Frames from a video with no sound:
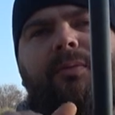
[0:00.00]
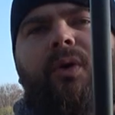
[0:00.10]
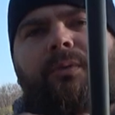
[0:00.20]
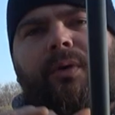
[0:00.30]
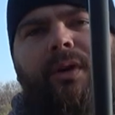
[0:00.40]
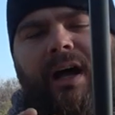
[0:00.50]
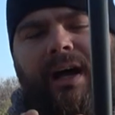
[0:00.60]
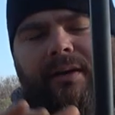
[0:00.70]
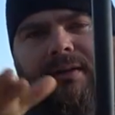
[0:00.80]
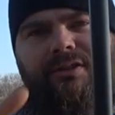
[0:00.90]
more and more
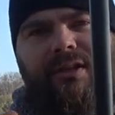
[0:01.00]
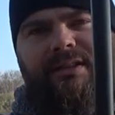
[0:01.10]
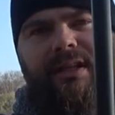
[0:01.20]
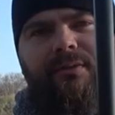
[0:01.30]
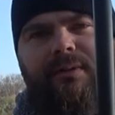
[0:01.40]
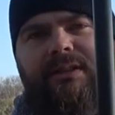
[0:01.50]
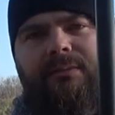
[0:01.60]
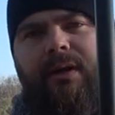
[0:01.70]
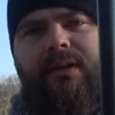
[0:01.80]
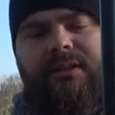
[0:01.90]
line. So say the wind is
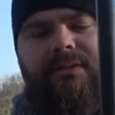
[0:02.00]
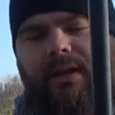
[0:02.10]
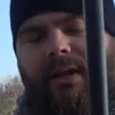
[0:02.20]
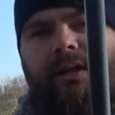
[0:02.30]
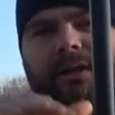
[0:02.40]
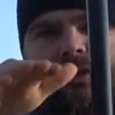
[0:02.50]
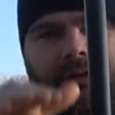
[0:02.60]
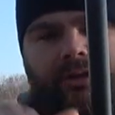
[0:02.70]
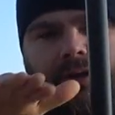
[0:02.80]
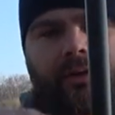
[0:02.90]
blowing this way.
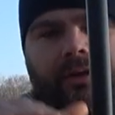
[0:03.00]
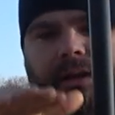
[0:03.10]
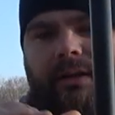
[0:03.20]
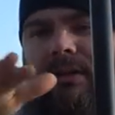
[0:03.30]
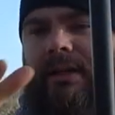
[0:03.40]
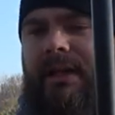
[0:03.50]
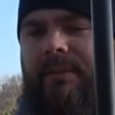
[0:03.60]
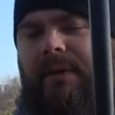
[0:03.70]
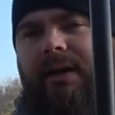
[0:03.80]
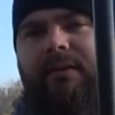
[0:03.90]
So it'll
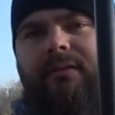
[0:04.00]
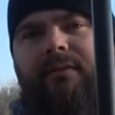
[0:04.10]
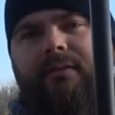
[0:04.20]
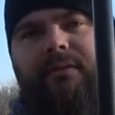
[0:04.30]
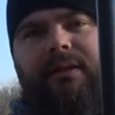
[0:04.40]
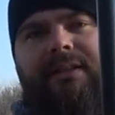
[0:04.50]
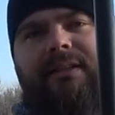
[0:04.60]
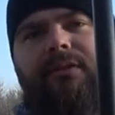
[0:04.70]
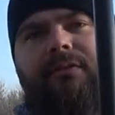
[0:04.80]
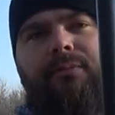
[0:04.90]
keep
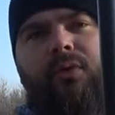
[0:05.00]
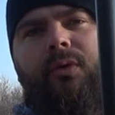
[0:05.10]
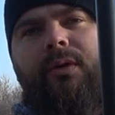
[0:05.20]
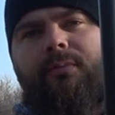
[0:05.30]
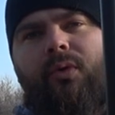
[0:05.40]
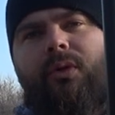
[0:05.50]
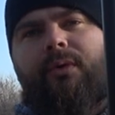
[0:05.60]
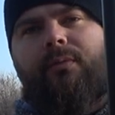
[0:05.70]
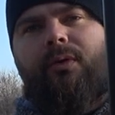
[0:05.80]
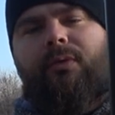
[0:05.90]
letting off more and more
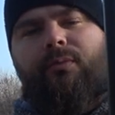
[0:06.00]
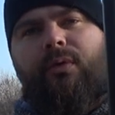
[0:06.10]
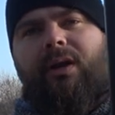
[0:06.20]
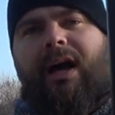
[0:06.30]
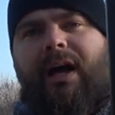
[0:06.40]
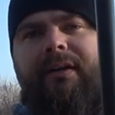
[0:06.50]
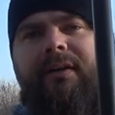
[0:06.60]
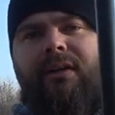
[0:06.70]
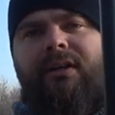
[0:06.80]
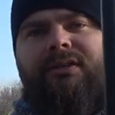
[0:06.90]
and more and more line.
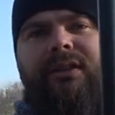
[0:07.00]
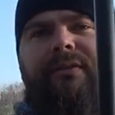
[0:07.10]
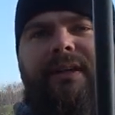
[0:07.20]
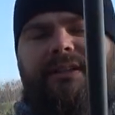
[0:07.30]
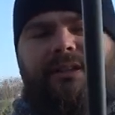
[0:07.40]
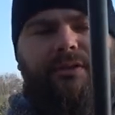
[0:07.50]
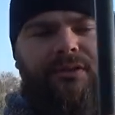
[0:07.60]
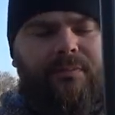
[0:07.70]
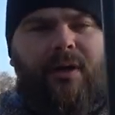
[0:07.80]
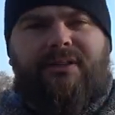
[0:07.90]
So eventually your
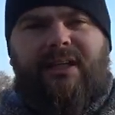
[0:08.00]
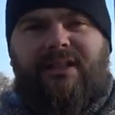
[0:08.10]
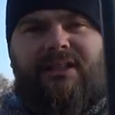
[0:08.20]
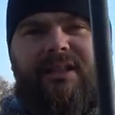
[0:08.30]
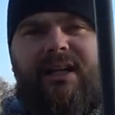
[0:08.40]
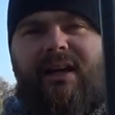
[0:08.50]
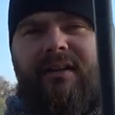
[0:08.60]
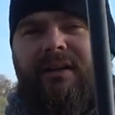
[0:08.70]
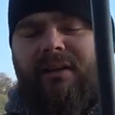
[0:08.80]
spot's actually here,